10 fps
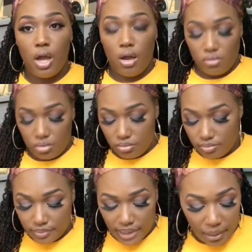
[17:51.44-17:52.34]
So
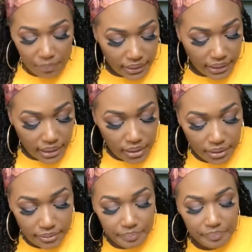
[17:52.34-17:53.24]
picked that
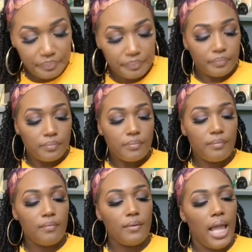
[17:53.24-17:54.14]
up.
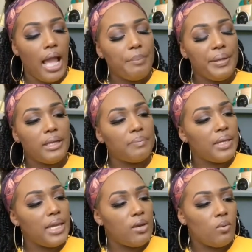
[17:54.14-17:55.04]
I picked
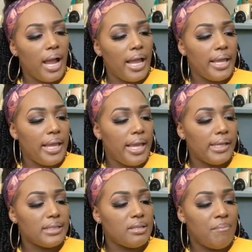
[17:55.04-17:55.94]
up the
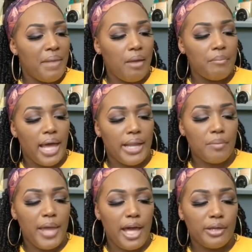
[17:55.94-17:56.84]
NYX matte
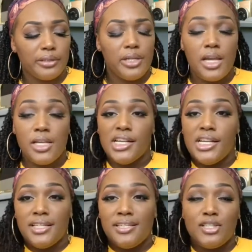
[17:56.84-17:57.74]
blotting powder.
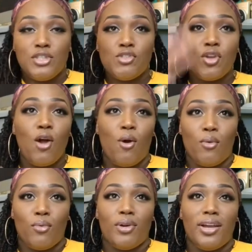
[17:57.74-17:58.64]

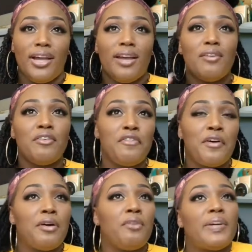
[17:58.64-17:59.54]
So
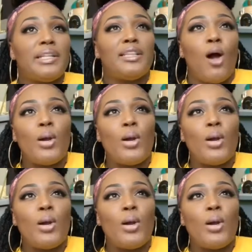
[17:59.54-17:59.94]
for the